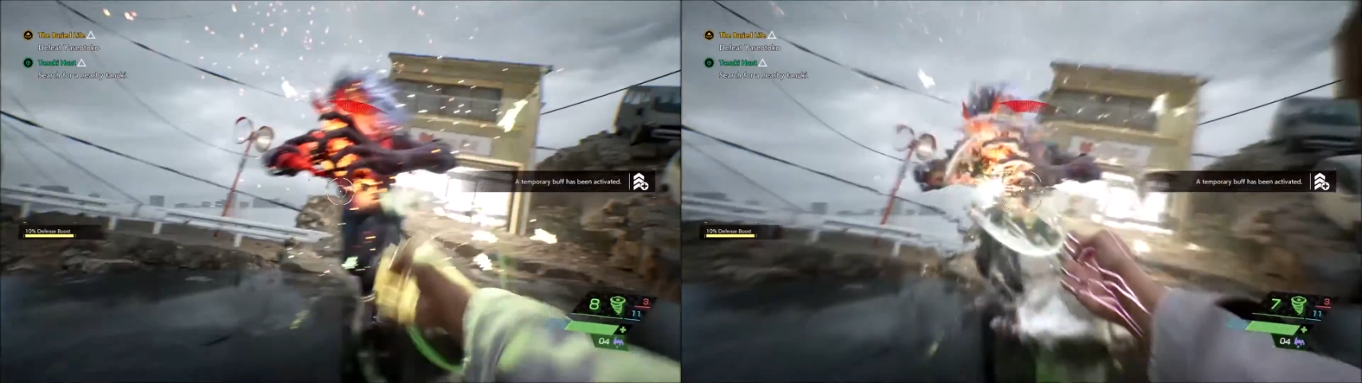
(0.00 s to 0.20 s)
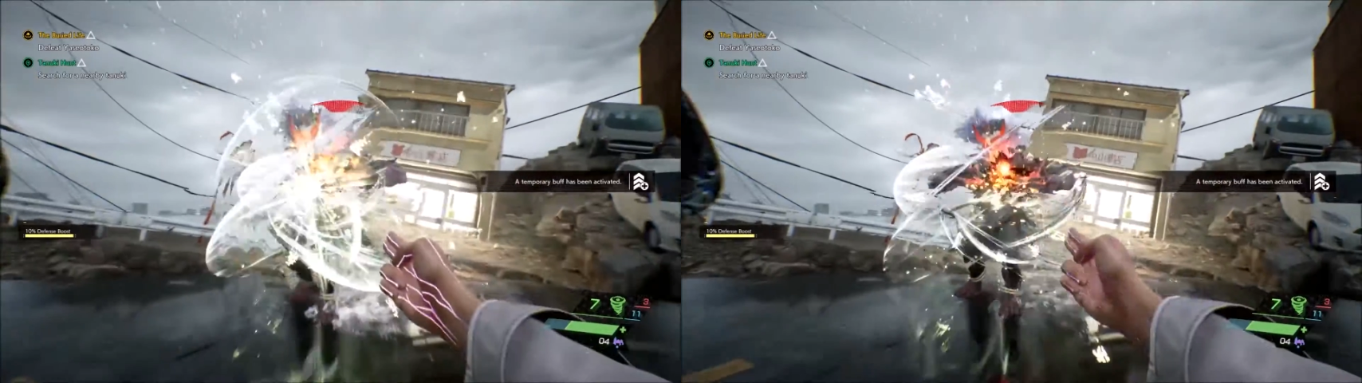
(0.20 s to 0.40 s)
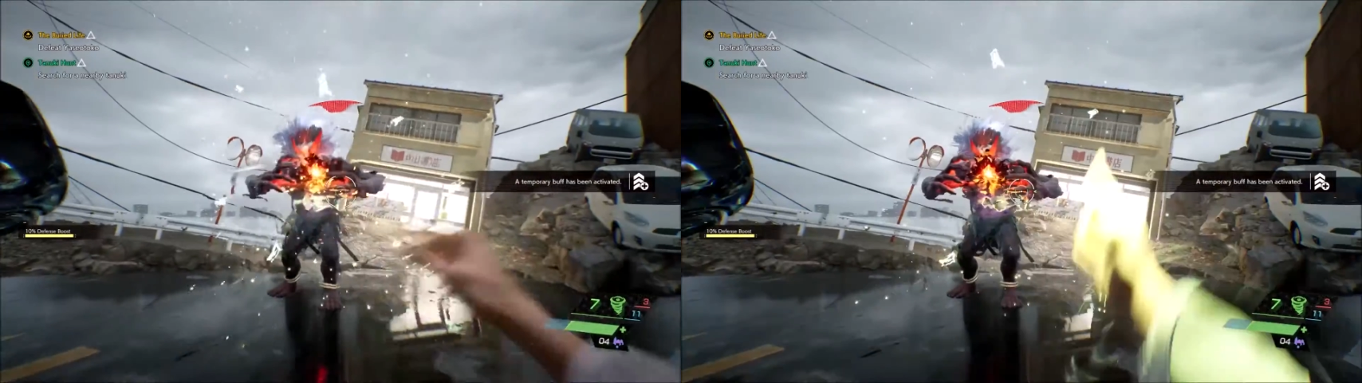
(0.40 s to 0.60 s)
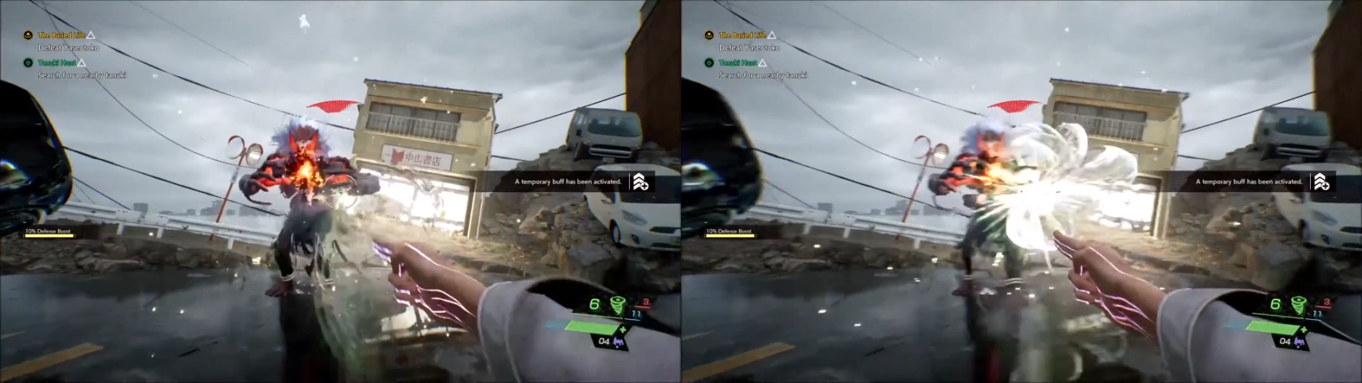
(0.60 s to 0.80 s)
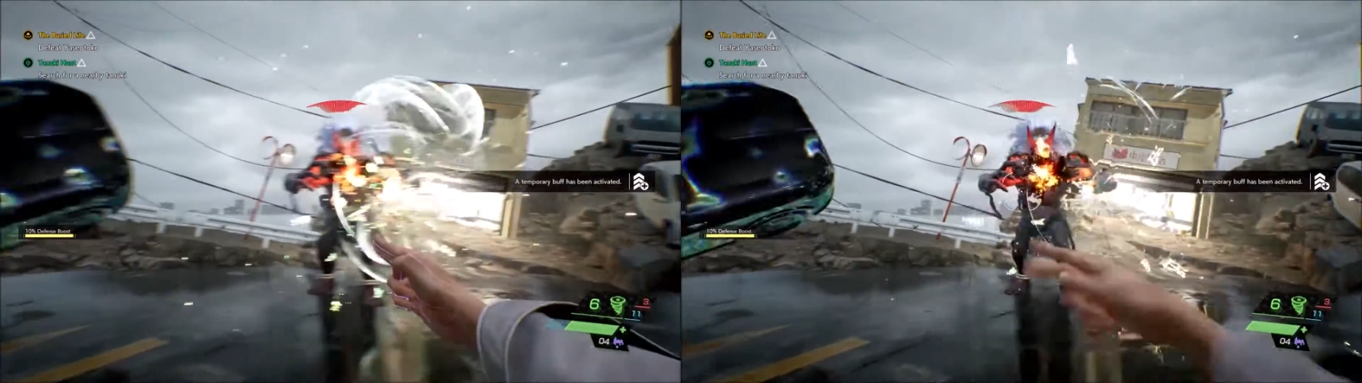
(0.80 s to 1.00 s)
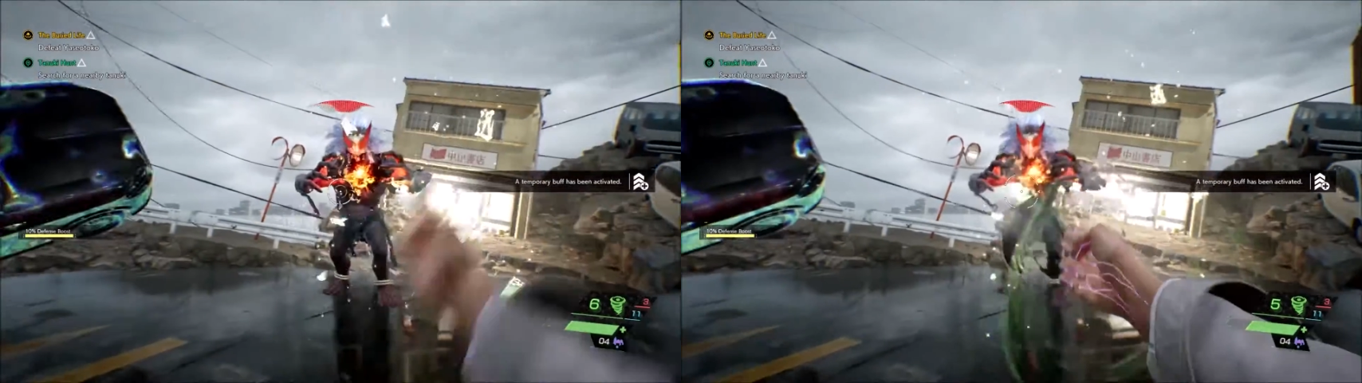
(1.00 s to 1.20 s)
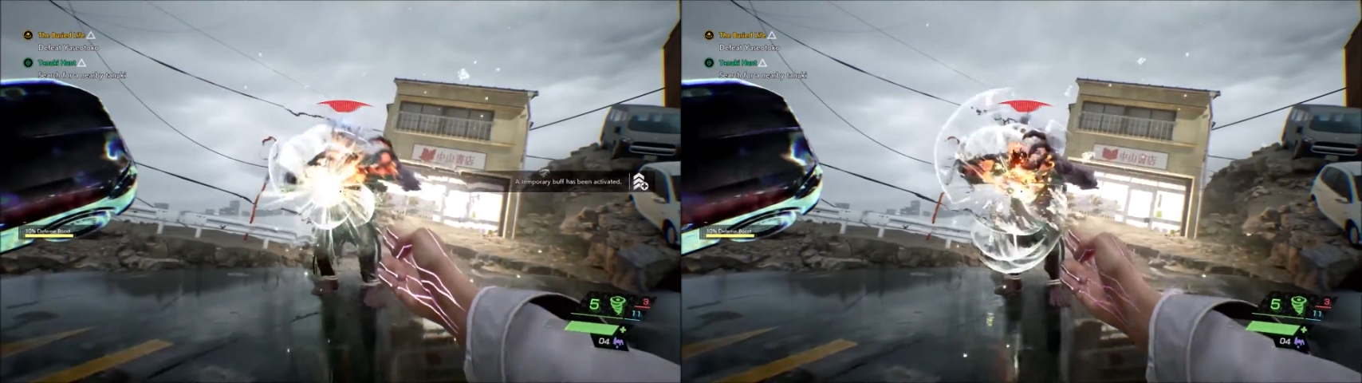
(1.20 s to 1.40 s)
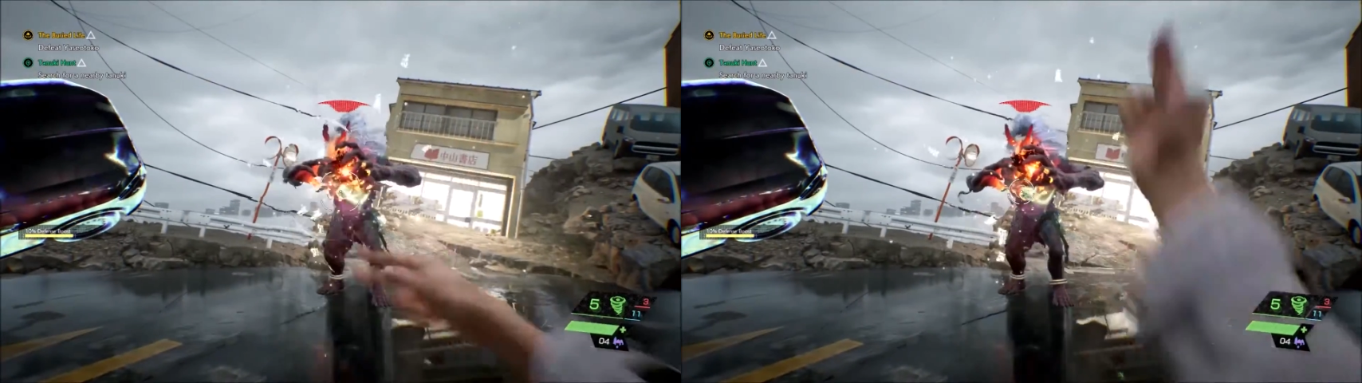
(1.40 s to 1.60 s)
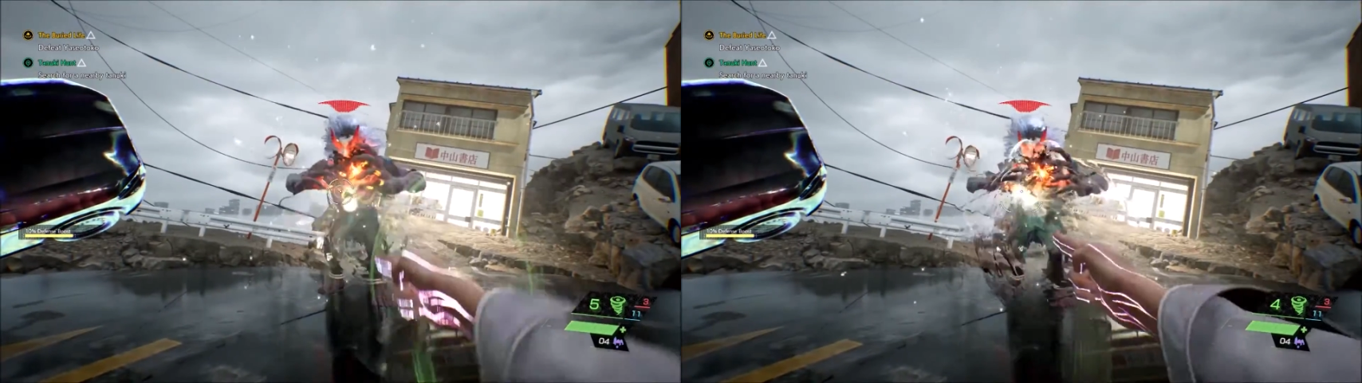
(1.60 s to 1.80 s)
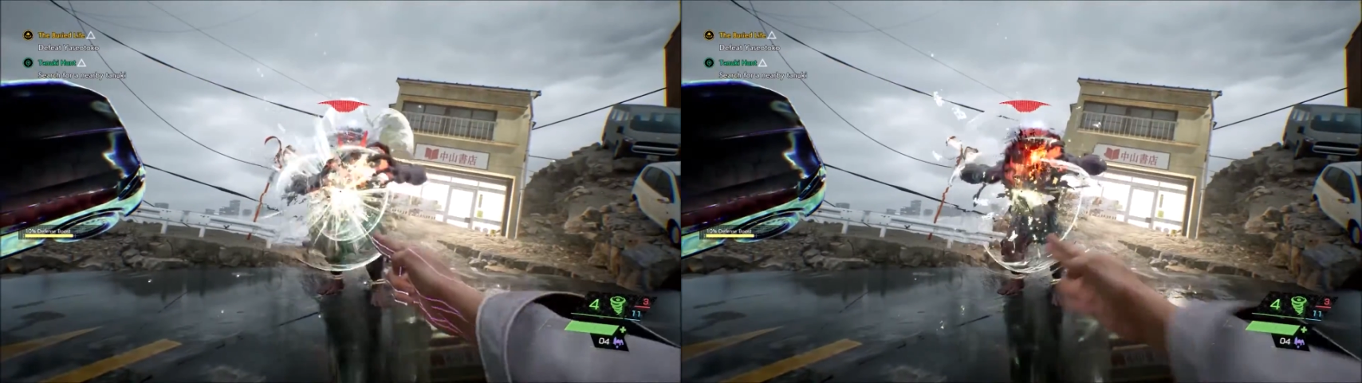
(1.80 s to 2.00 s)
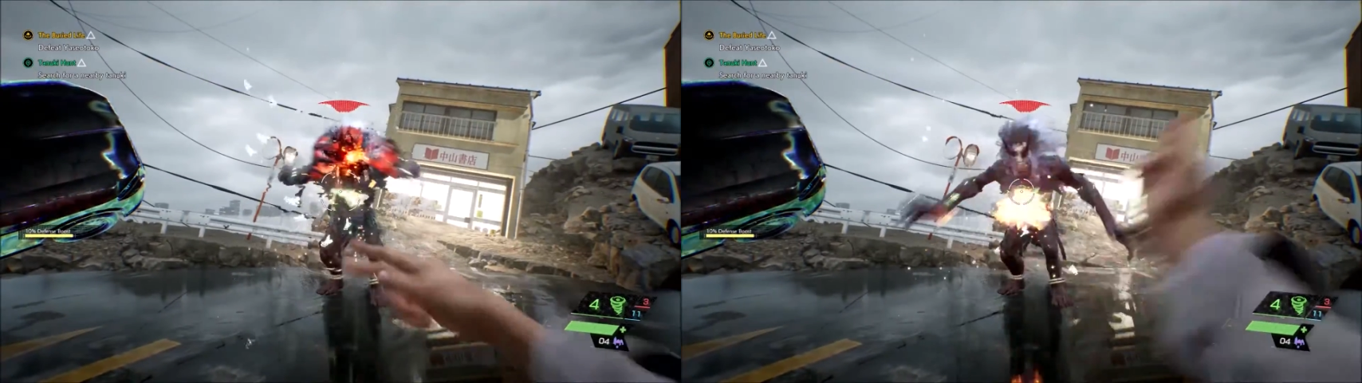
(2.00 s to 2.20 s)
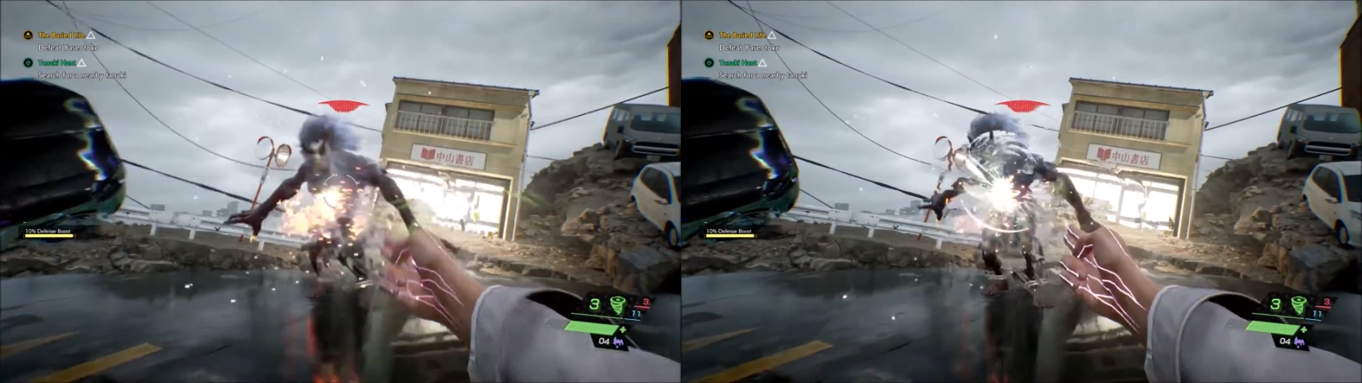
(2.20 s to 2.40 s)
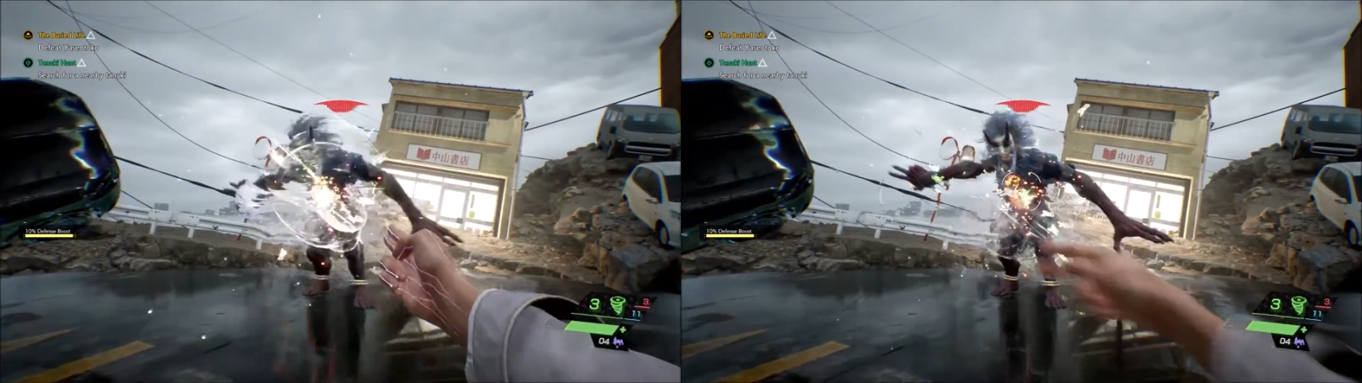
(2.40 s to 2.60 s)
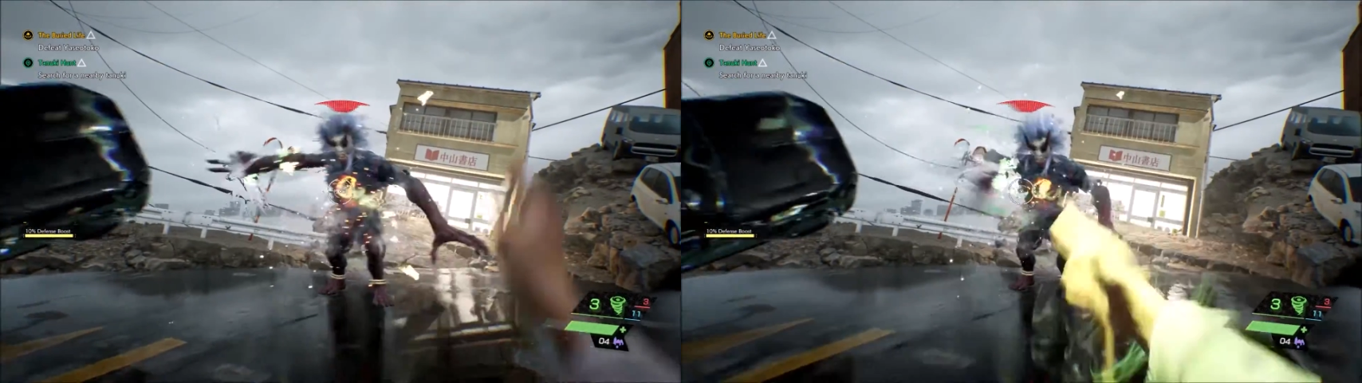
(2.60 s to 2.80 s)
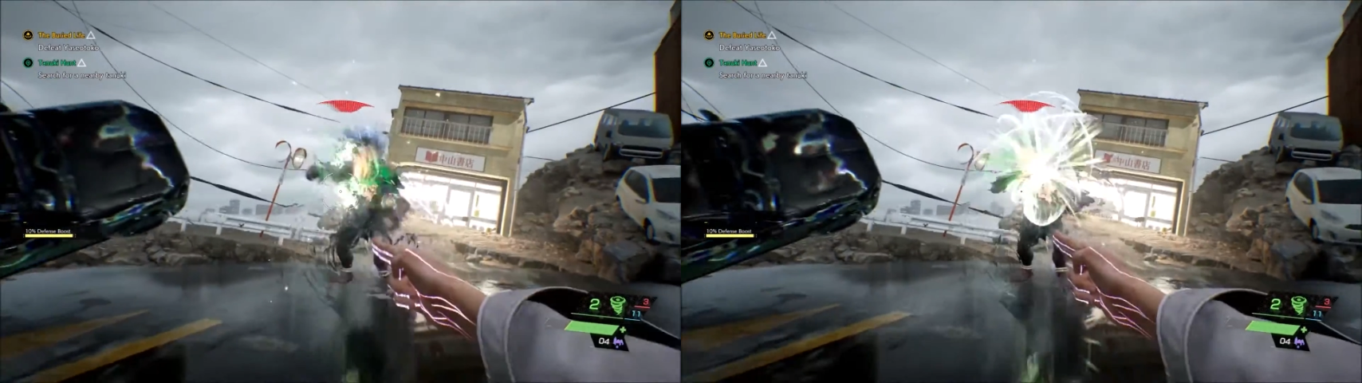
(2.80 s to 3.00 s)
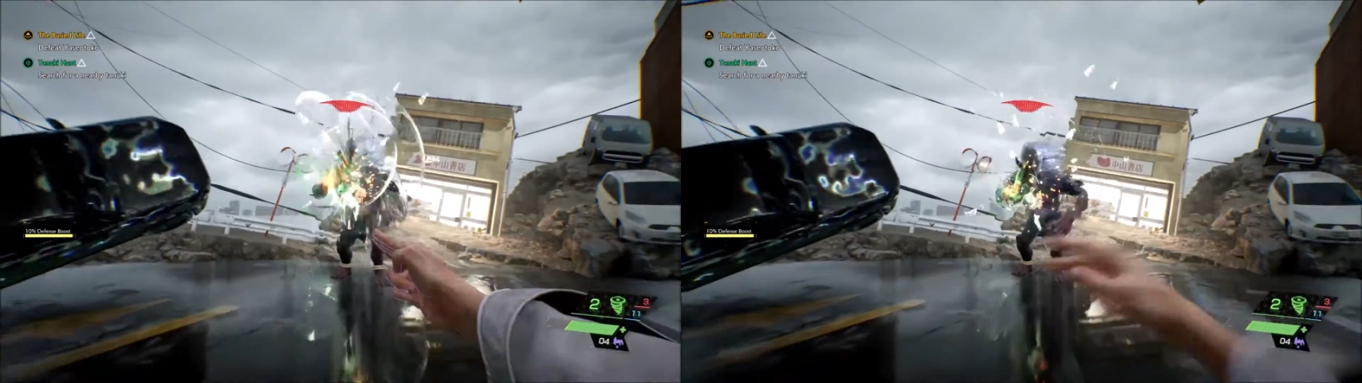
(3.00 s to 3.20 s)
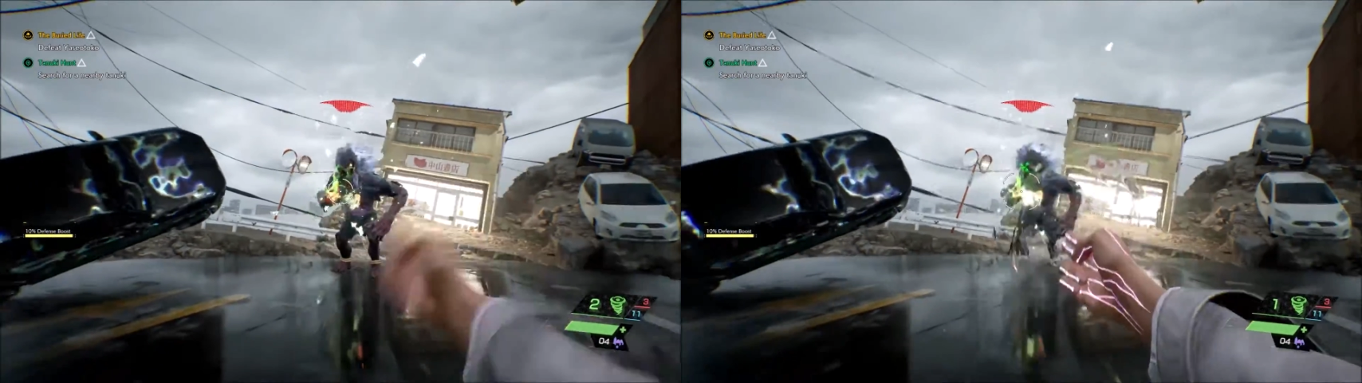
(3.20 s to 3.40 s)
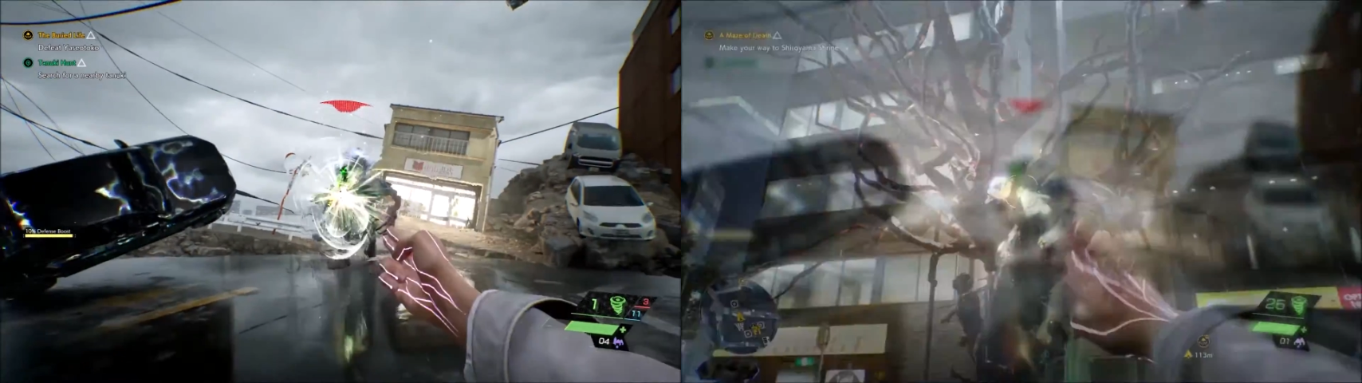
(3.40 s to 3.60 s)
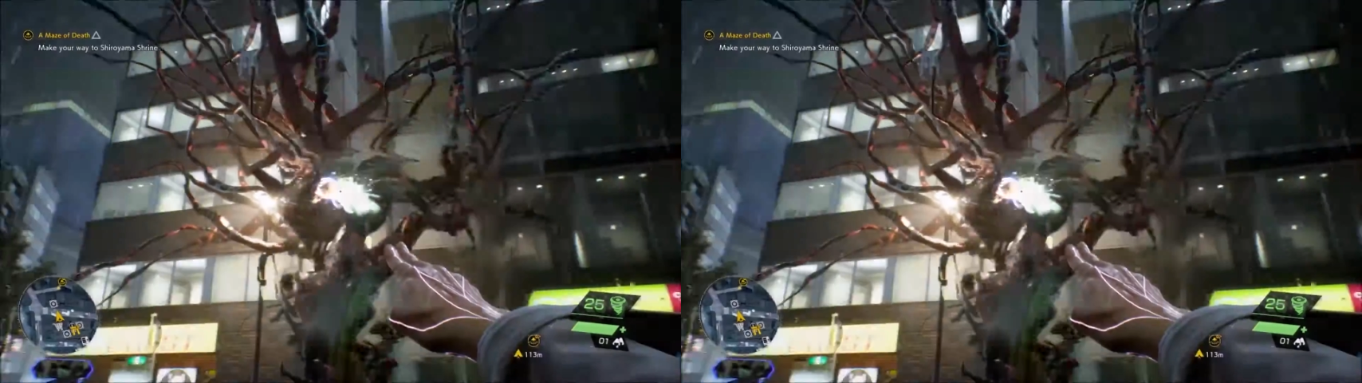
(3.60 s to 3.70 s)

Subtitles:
Nobody's mouth can be seen.